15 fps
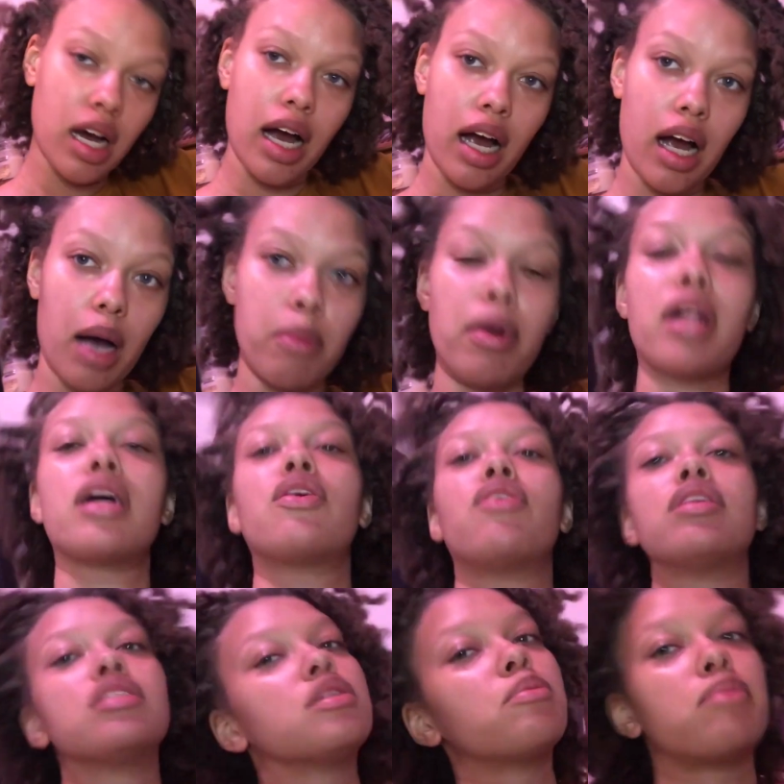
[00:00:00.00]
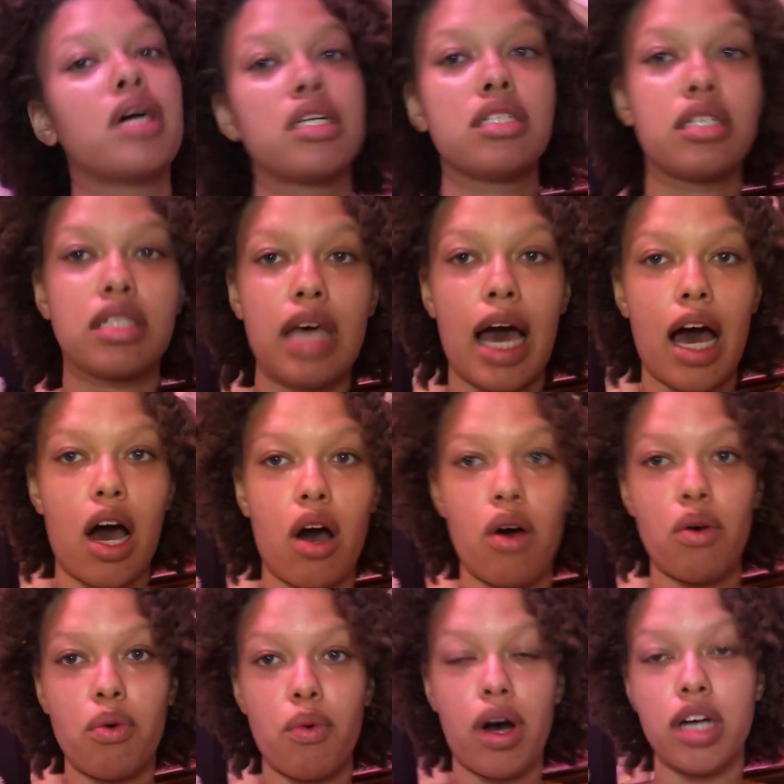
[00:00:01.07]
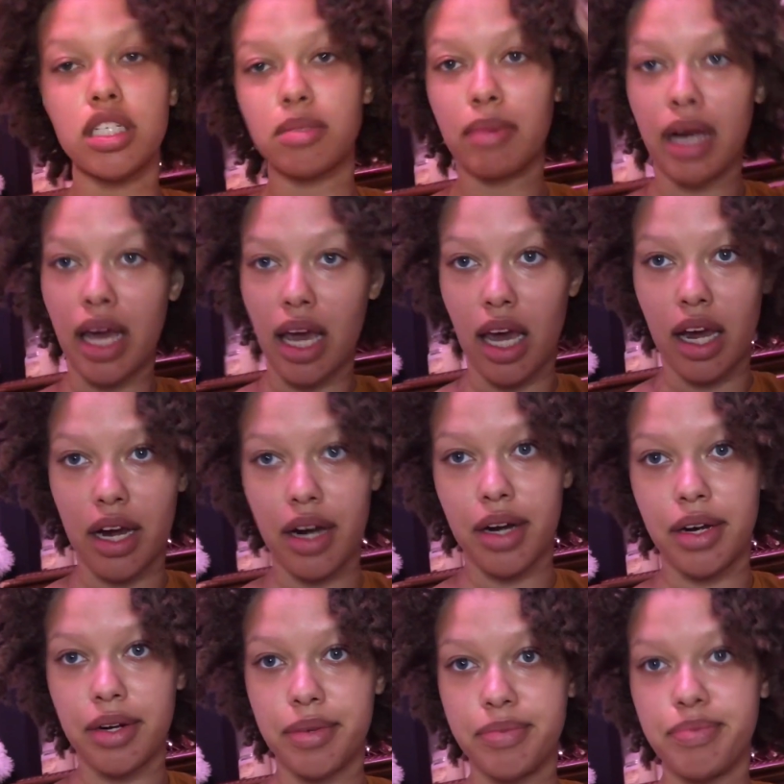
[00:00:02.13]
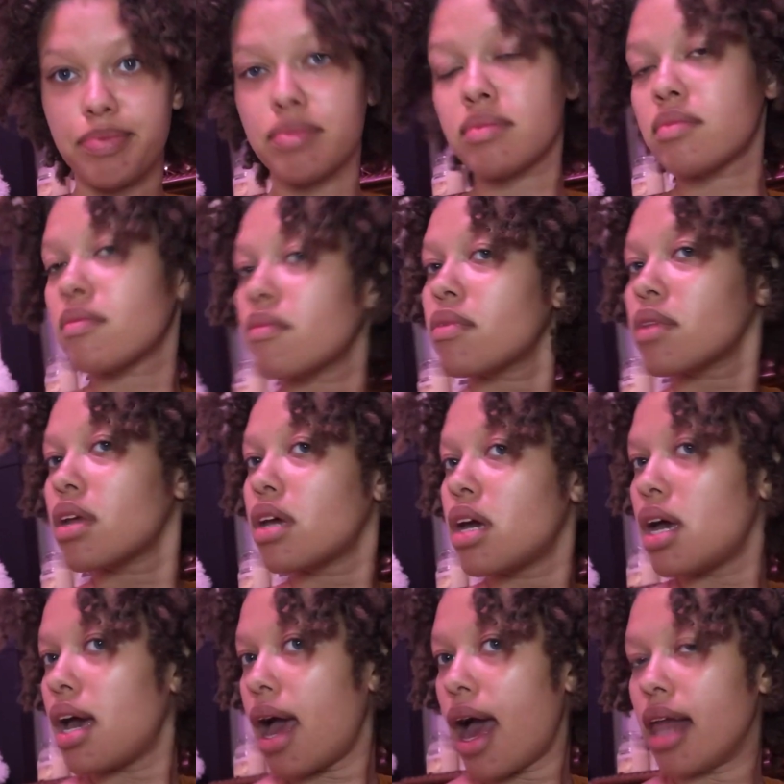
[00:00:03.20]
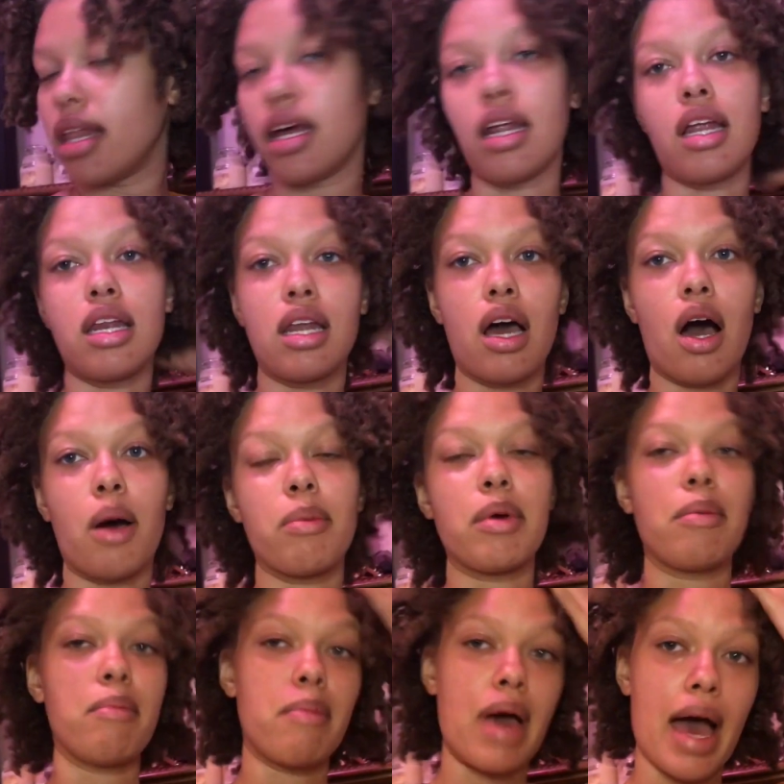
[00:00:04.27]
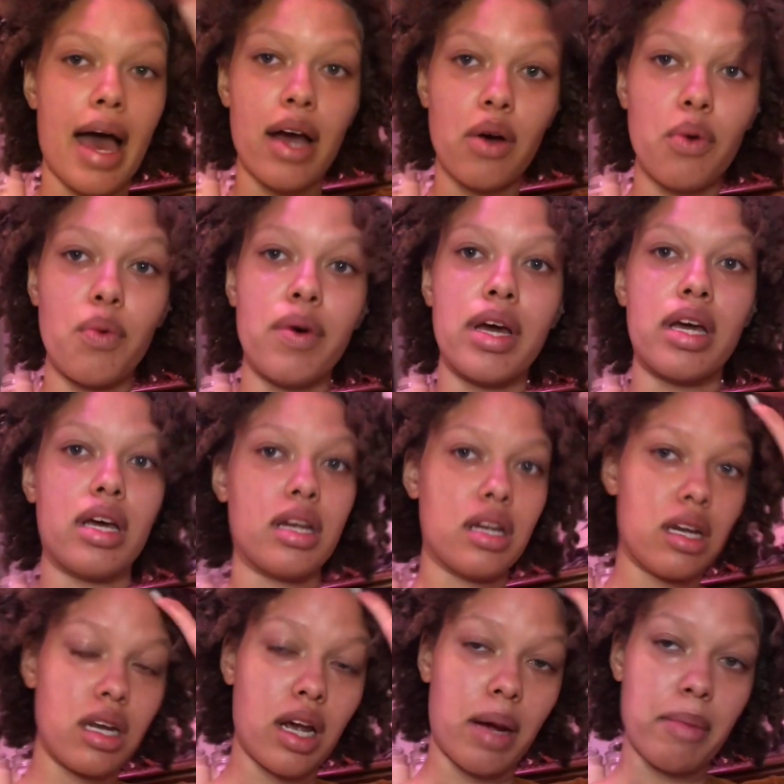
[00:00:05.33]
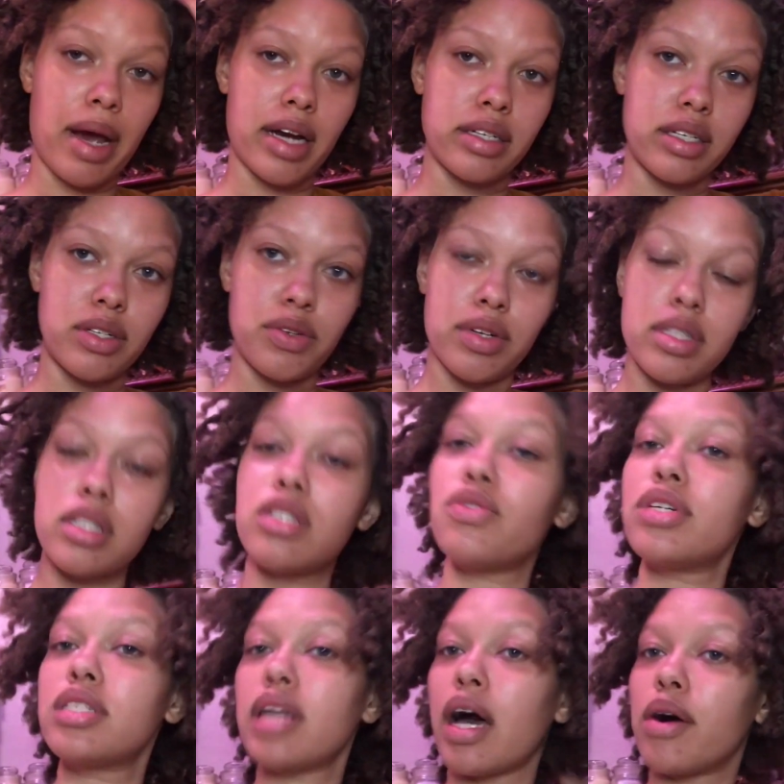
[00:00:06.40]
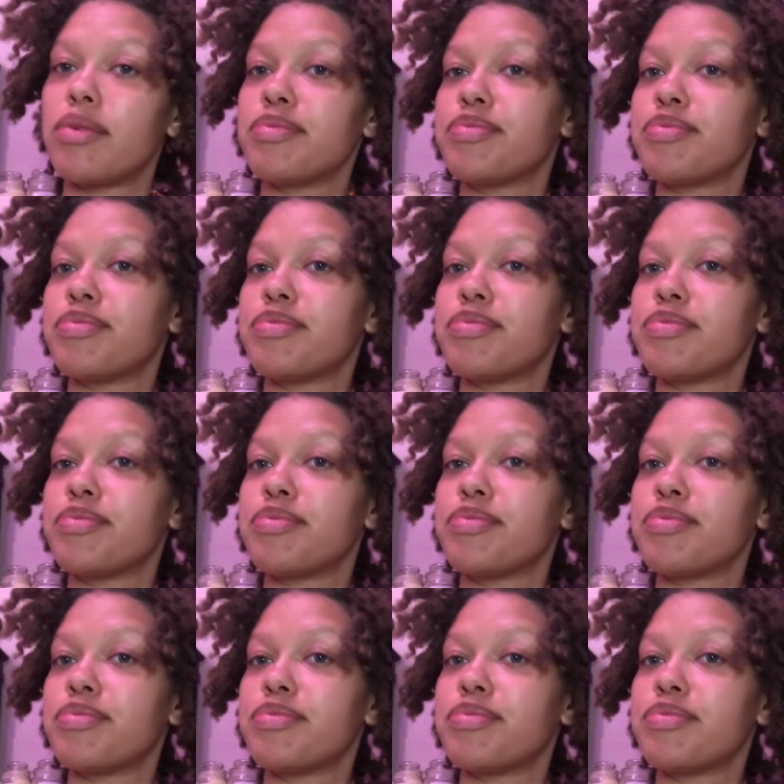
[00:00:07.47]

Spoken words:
I'm probably going to brush this out, wash my hair, and then I'll be back when I'm actually doing the twist out.